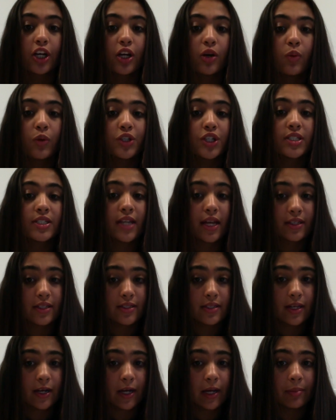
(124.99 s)
which is
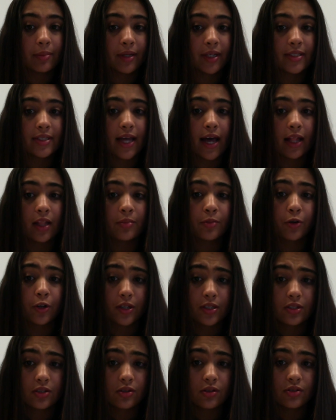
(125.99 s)
necessary because alum
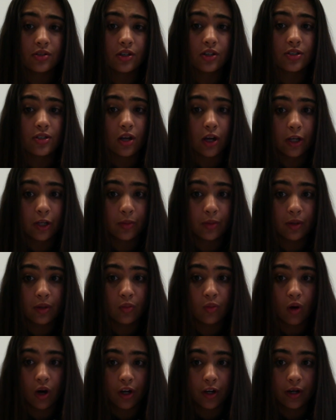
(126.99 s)
crystals are soluble
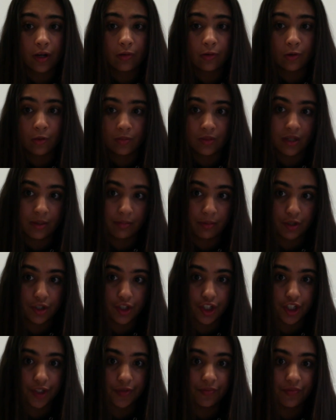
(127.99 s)
in water at room temperature.